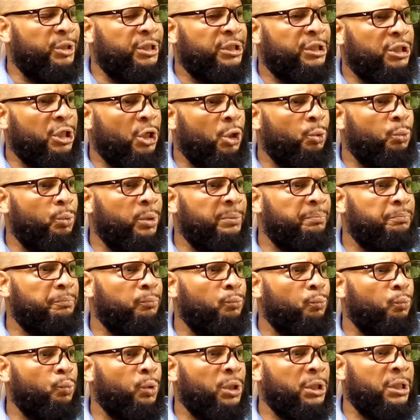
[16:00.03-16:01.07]
we show we,
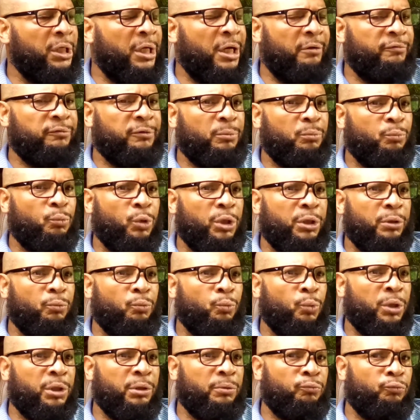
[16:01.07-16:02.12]
we love him. we
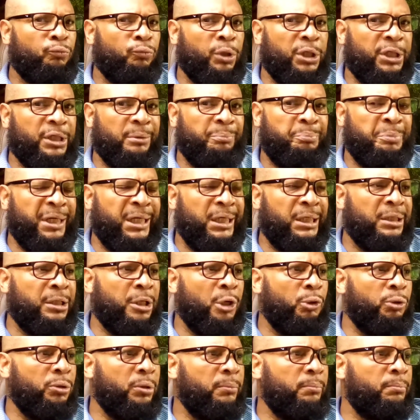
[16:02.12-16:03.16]
we we depend
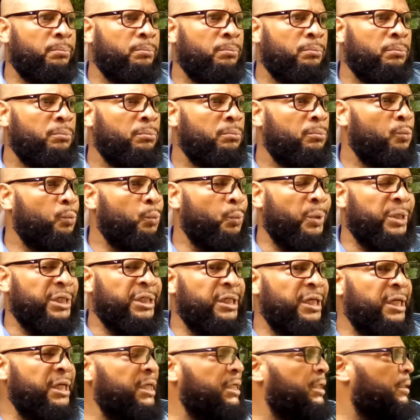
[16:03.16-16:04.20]
on him. We
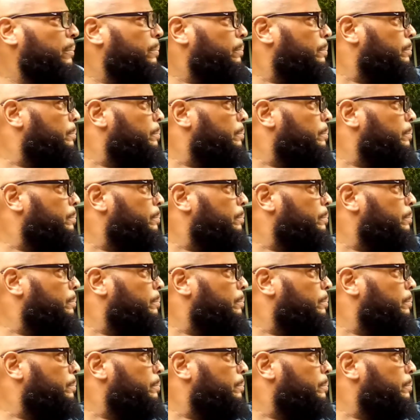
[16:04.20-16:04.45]
need him.